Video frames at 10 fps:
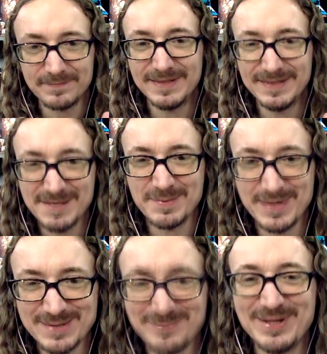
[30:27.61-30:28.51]
I didn't have
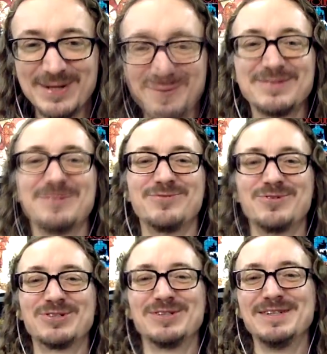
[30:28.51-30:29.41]
anybody to play it with,
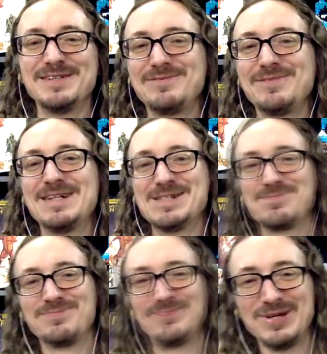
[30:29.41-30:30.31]
unfortunately, when I was
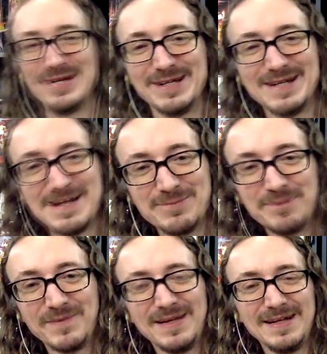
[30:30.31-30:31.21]
playing it out.
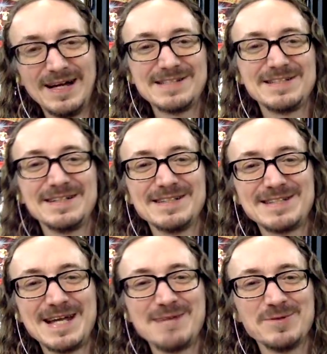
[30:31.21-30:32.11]
But I was thinking
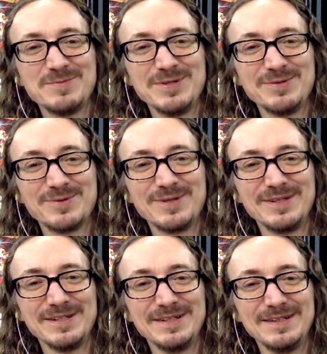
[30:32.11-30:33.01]
this game would be
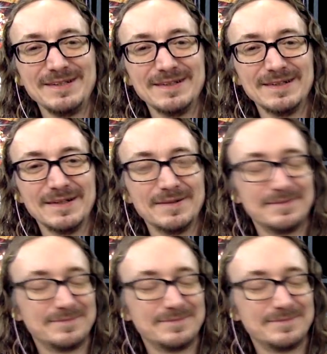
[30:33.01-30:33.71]
really uh,